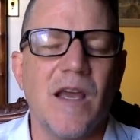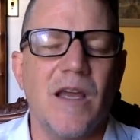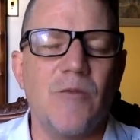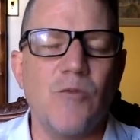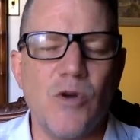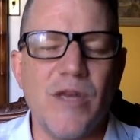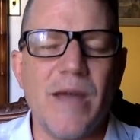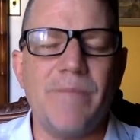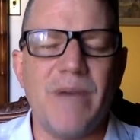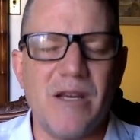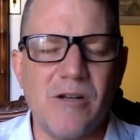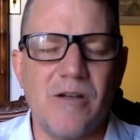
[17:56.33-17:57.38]
It will get
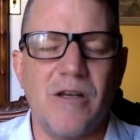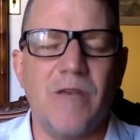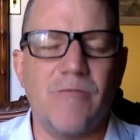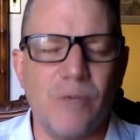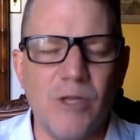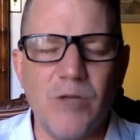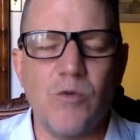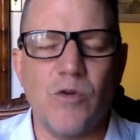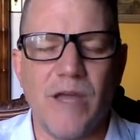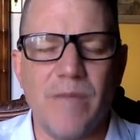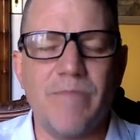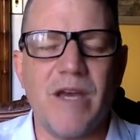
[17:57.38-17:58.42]
better. It really will
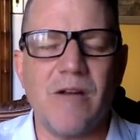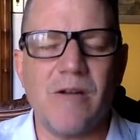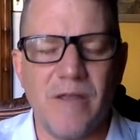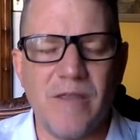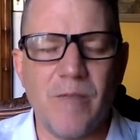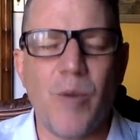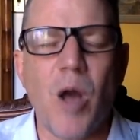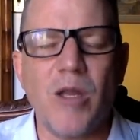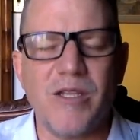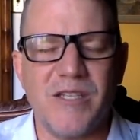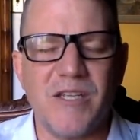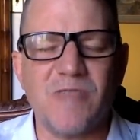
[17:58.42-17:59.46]
get better. And the
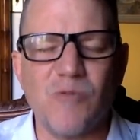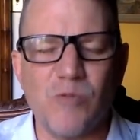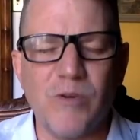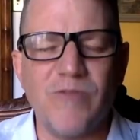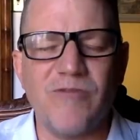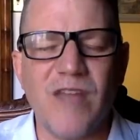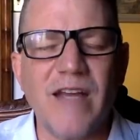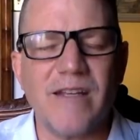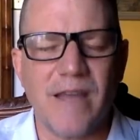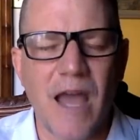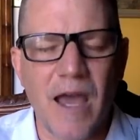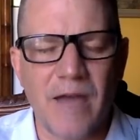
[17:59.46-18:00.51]
politics will reflect
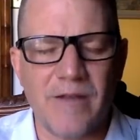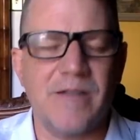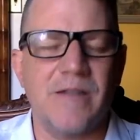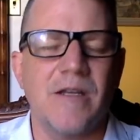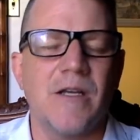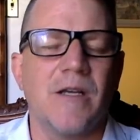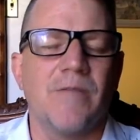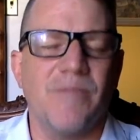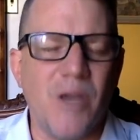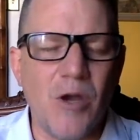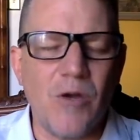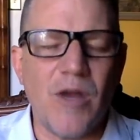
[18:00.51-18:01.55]
that.
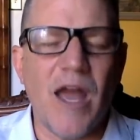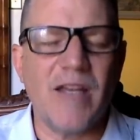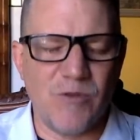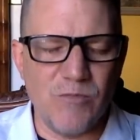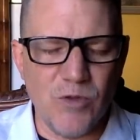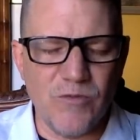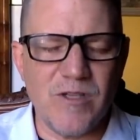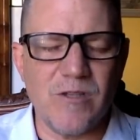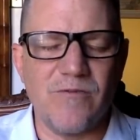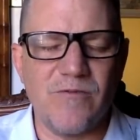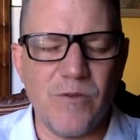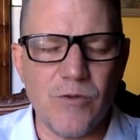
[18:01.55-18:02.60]
As we move into
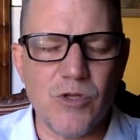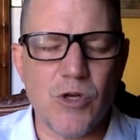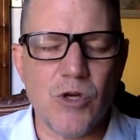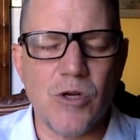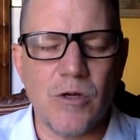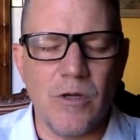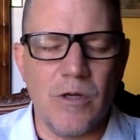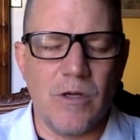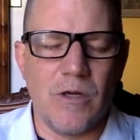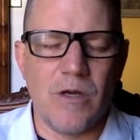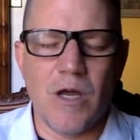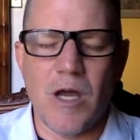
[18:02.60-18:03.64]
the future,
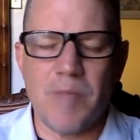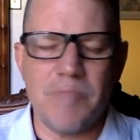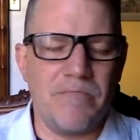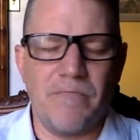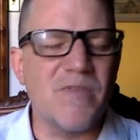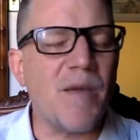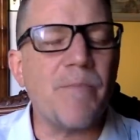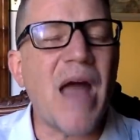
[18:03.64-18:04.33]
the